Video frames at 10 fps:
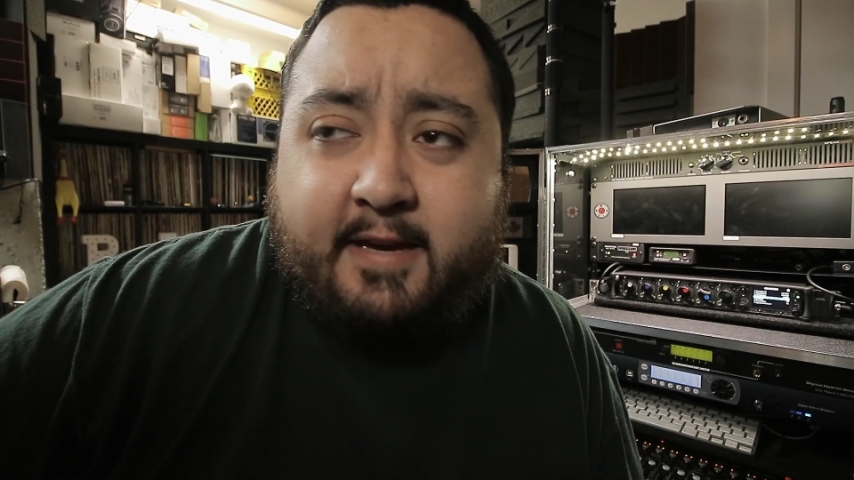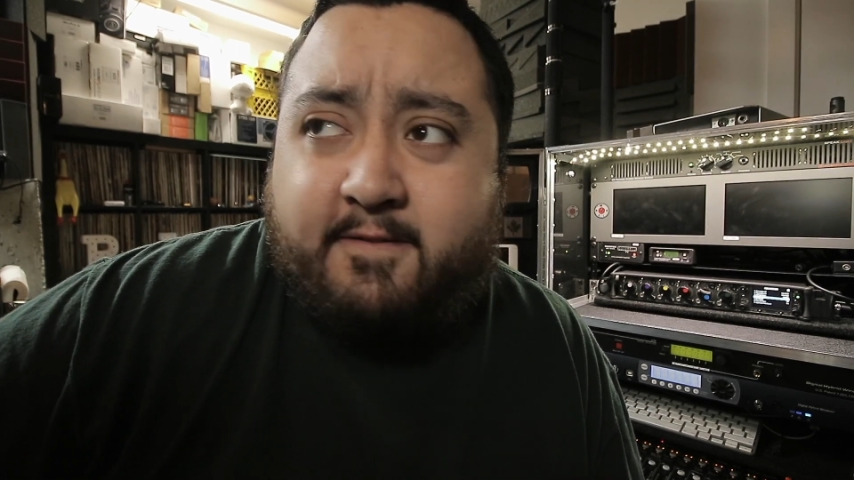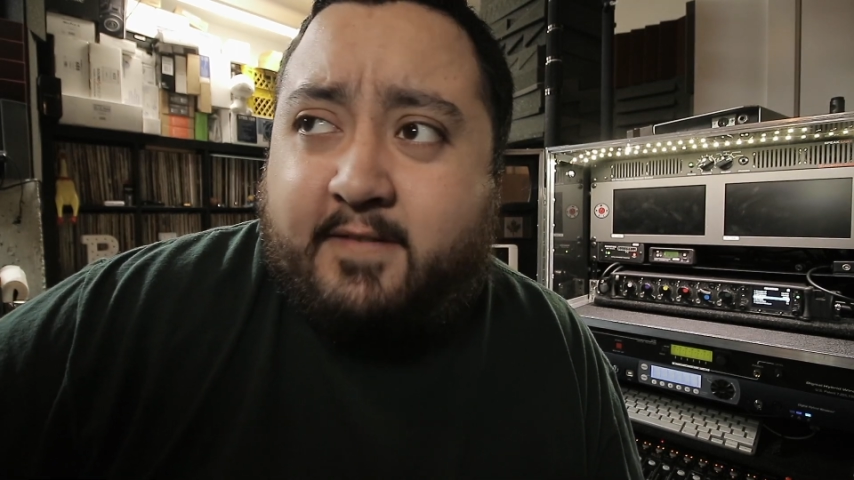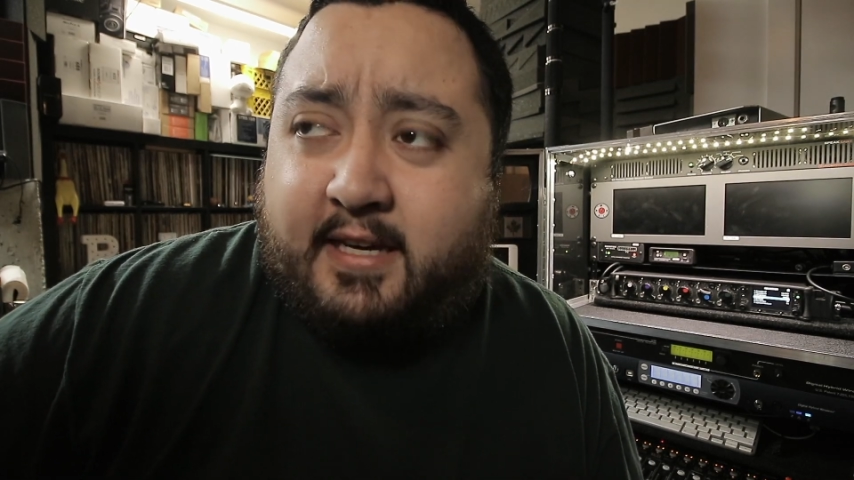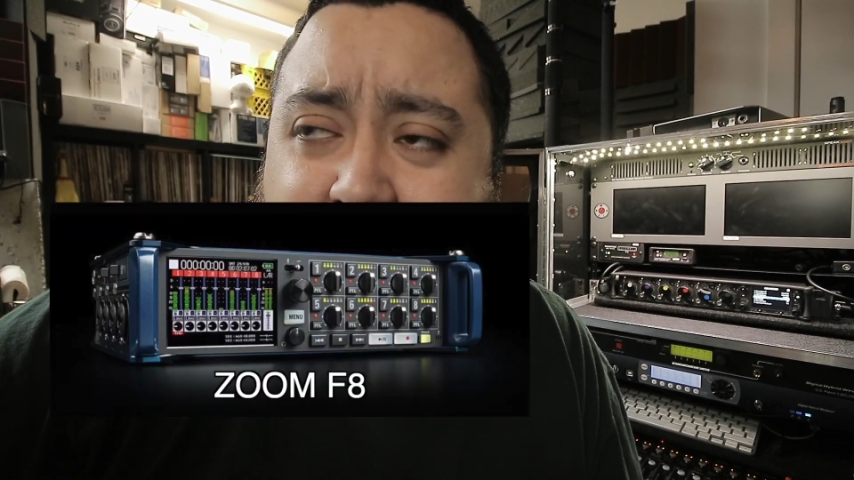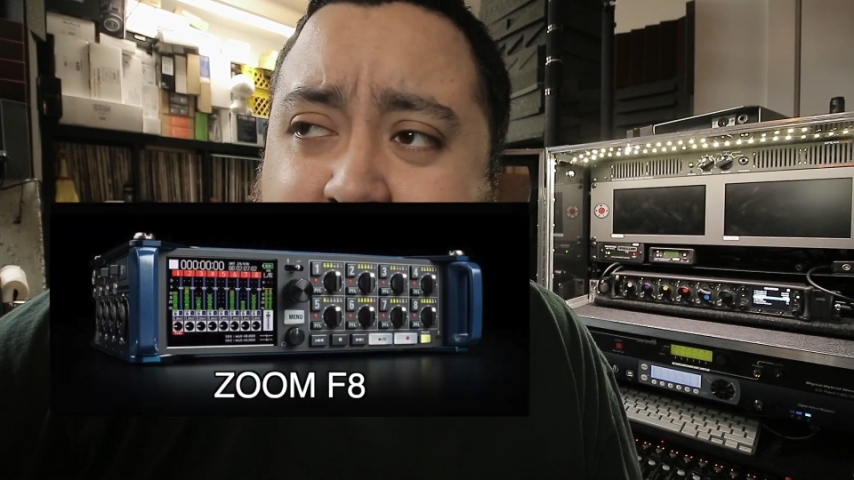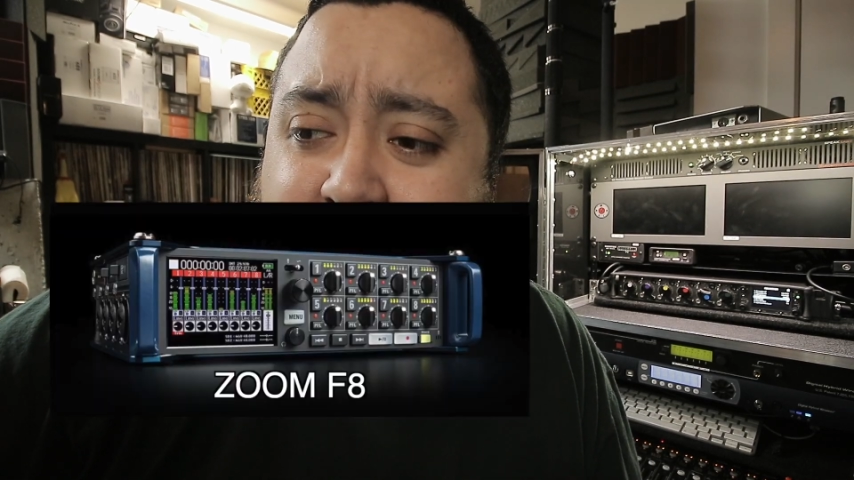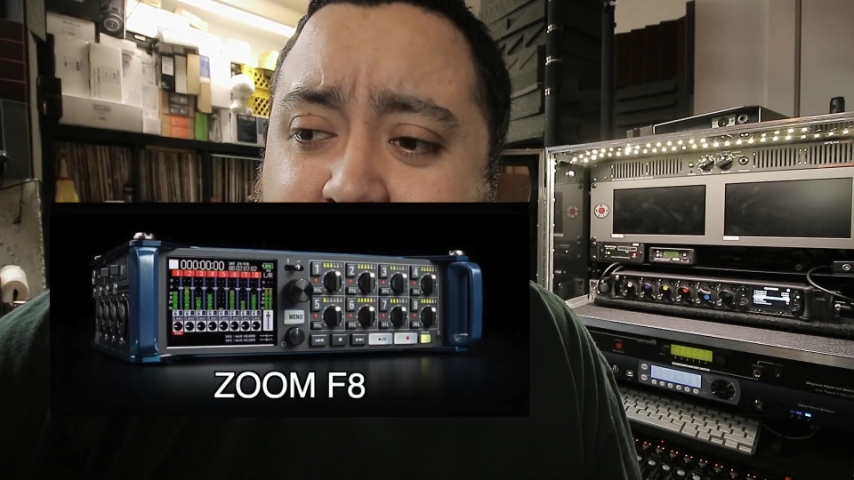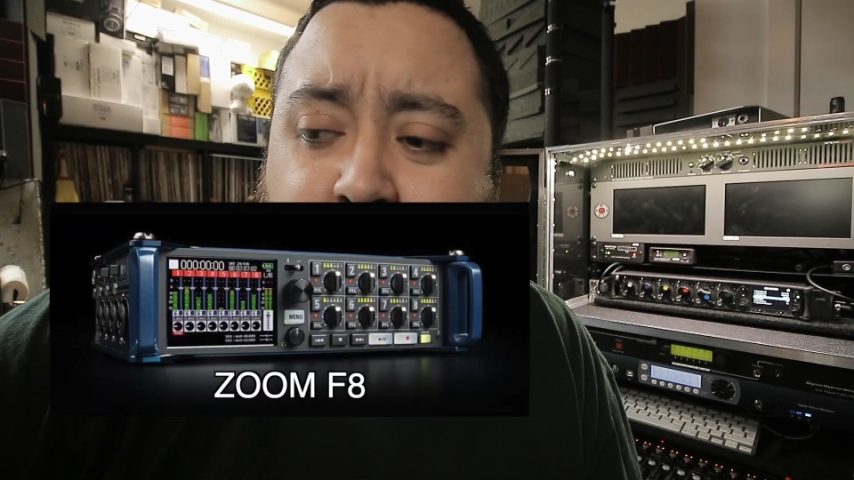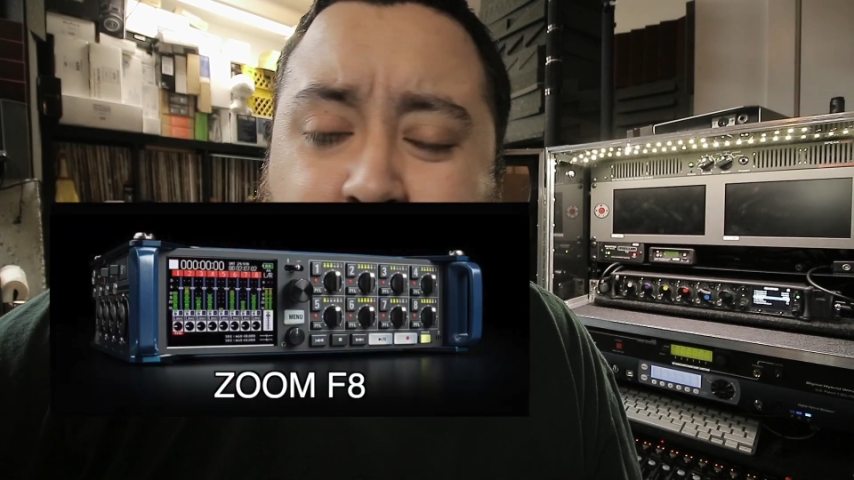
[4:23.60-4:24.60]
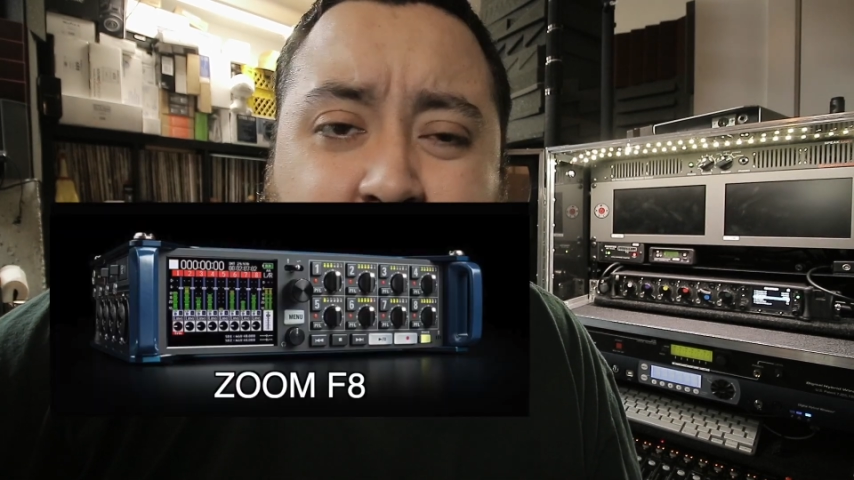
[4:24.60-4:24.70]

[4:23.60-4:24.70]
F8s or